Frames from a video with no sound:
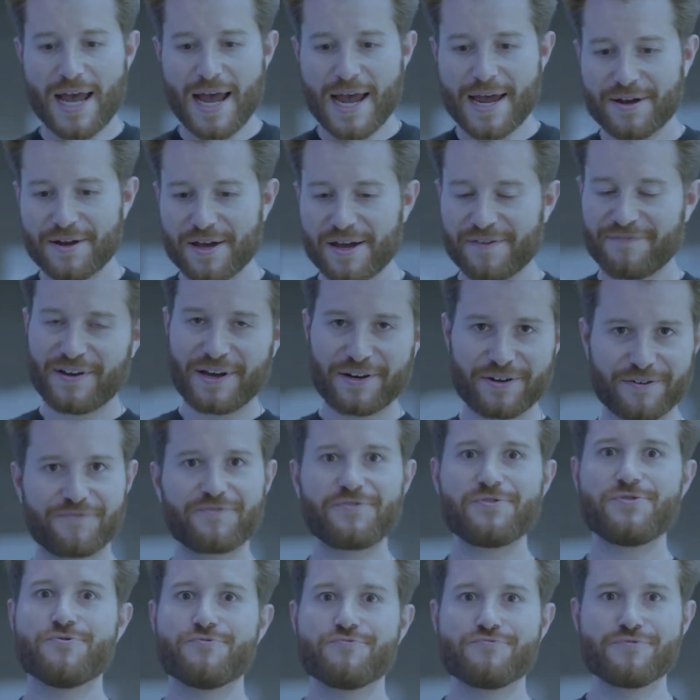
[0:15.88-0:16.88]
and I found a
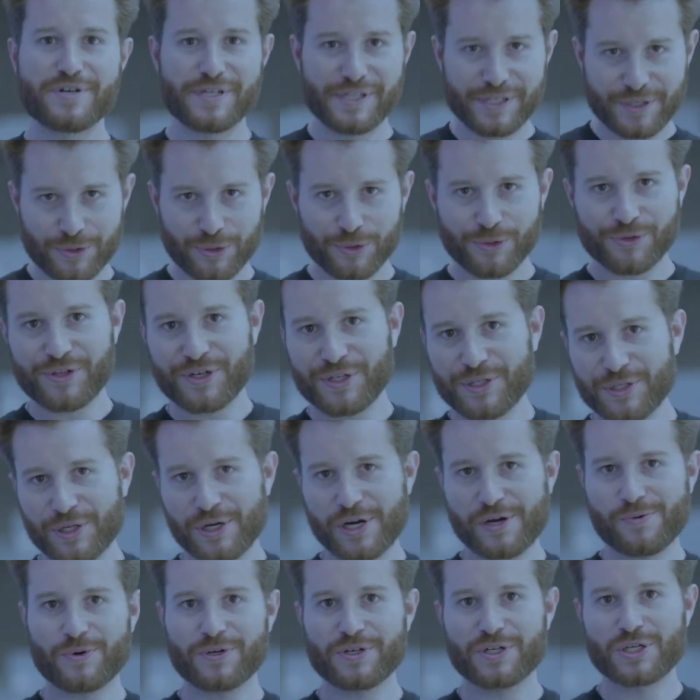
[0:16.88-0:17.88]
few really cool things that
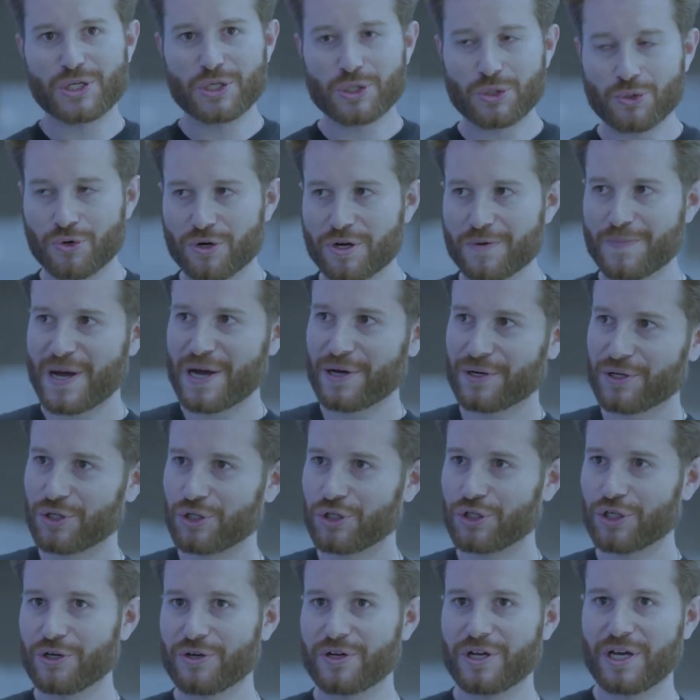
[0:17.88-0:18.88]
I wanted to talk about and
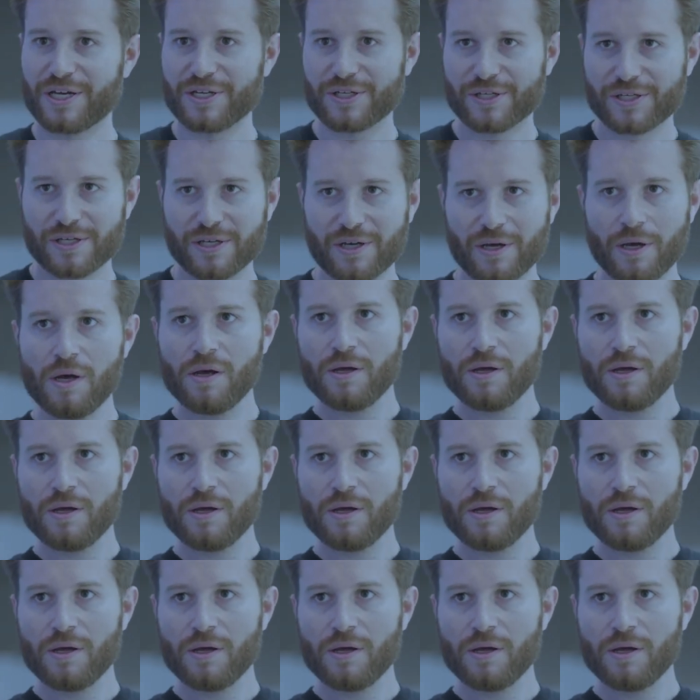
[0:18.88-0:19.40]
showcase.